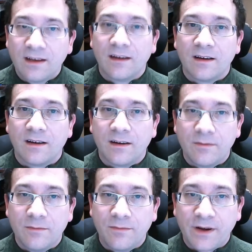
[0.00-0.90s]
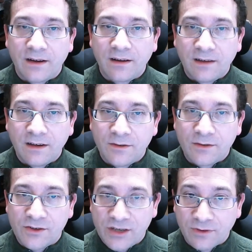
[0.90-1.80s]
but I can give you a
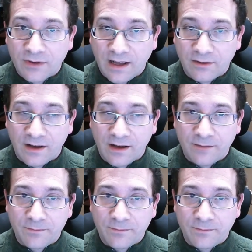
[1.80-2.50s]
general outline.